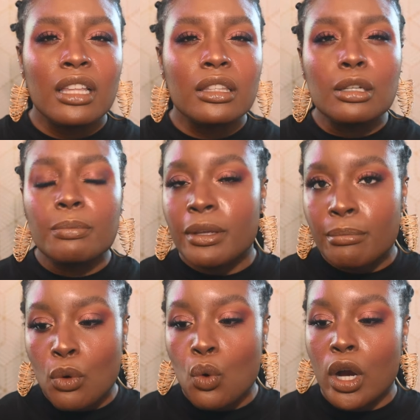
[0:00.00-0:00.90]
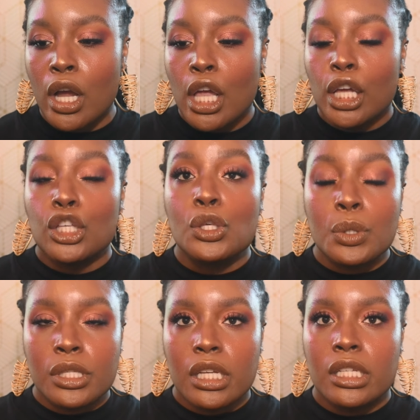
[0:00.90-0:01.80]
a little bit more
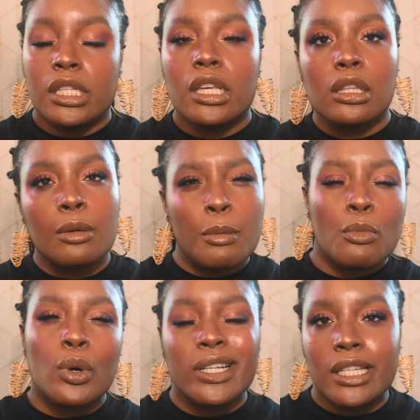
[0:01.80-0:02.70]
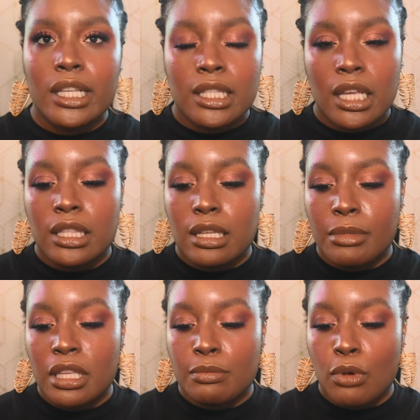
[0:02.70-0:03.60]
usage, see a little bit more dents in
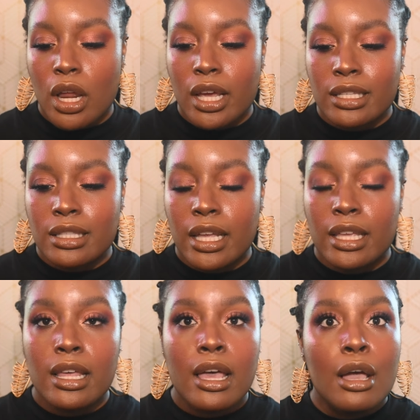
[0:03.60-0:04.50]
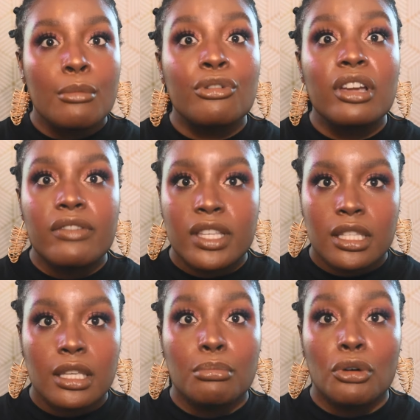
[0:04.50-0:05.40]
some of these products than
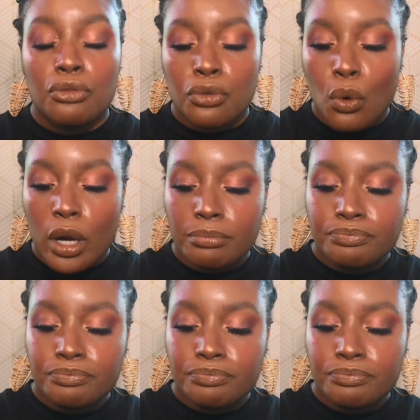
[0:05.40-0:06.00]
previously before.